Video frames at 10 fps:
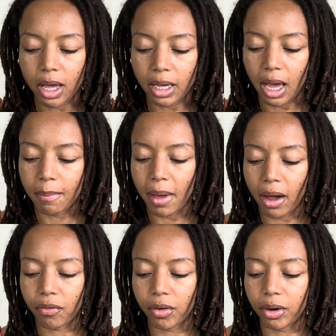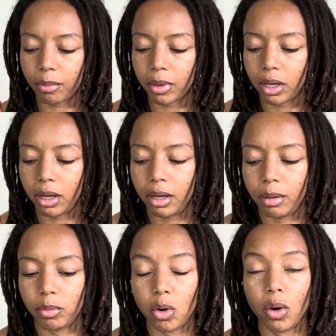came back from
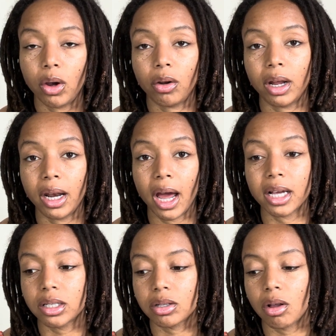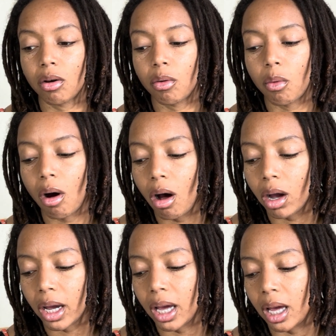going on a nice long
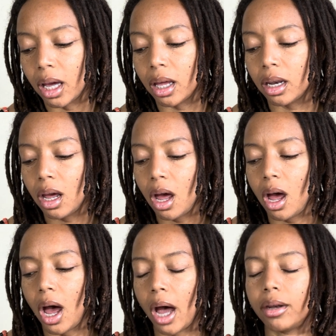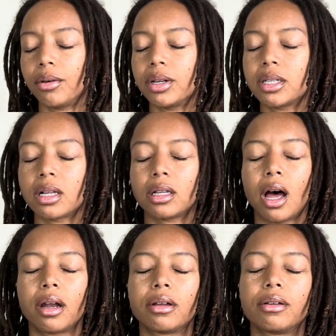walk, and I noticed a
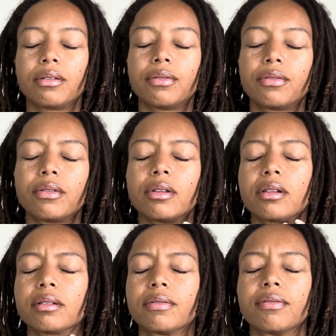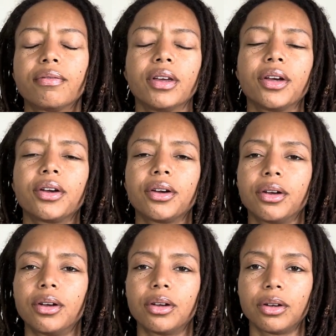lot of
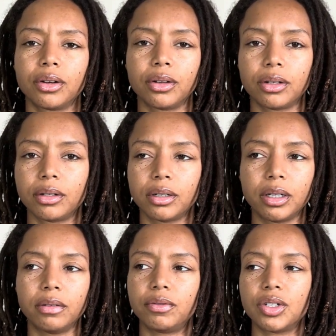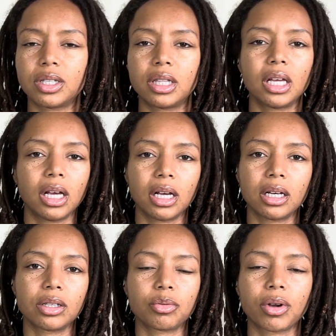fear of just
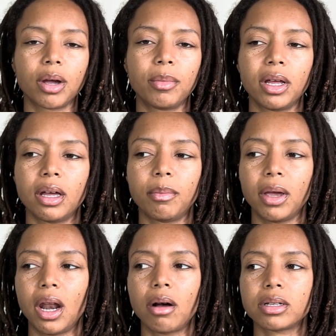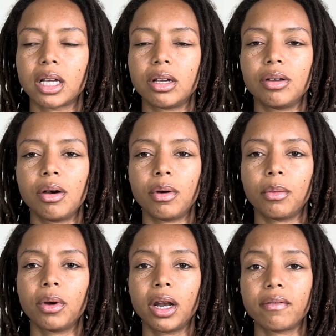things were coming up, and I was like, you know what,
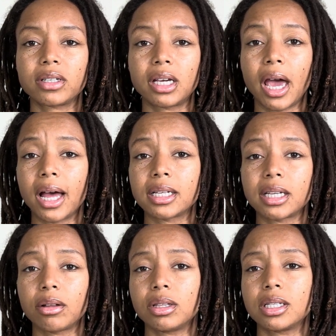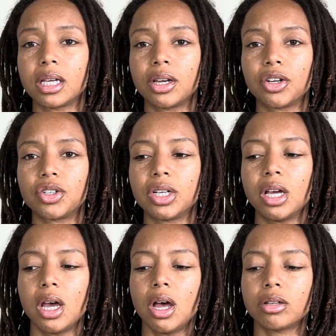we're gonna have to cast out this energy.
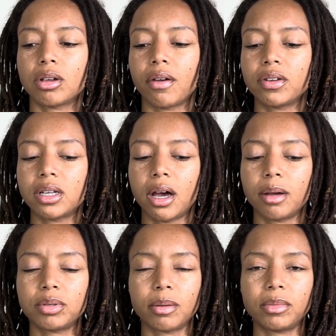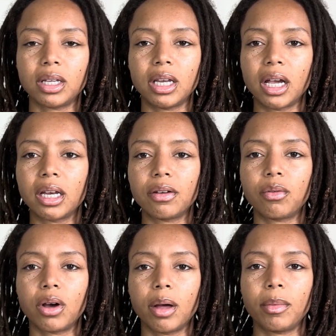So every time something negative
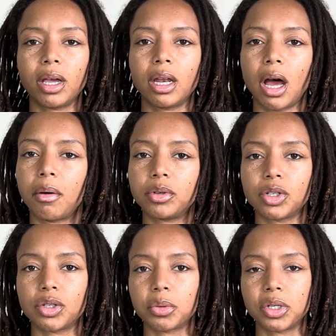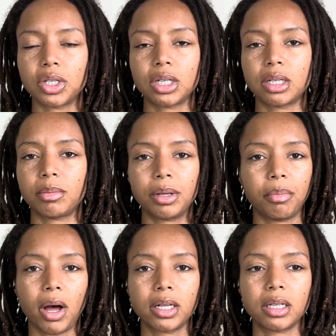will come in, I would just switch it to something
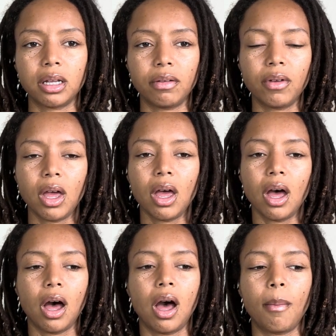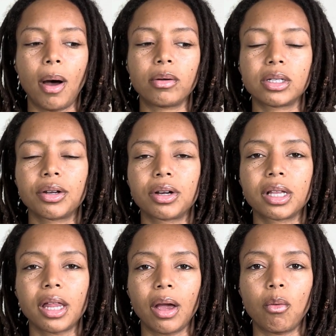positive. I was literally
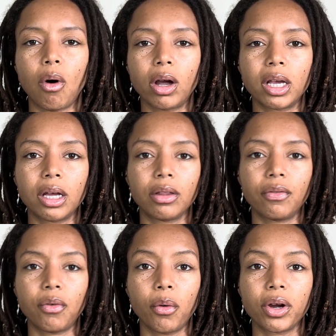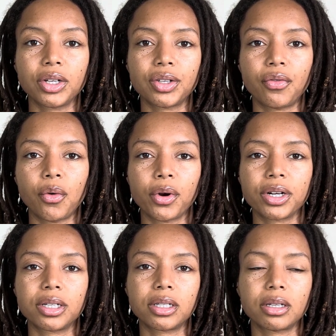like walking in the forest, a
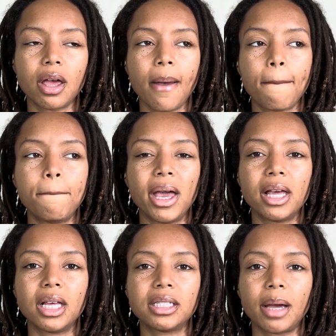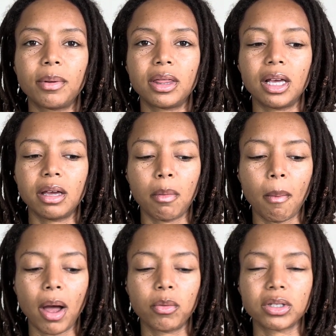forest bathing type of thing, and my
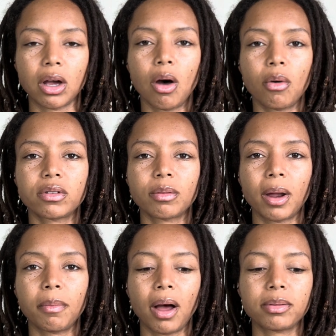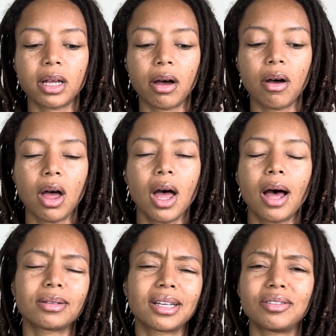mind was like, oh, what if somebody pops out?
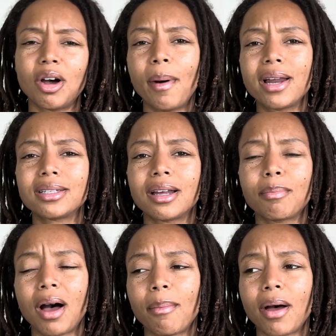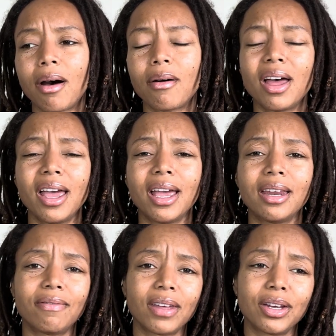I was like, nobody's gonna pop out, and
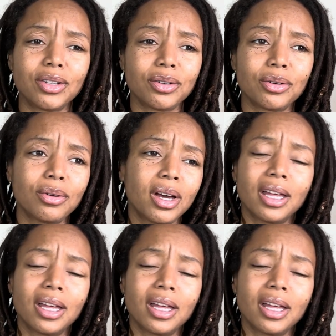if they do,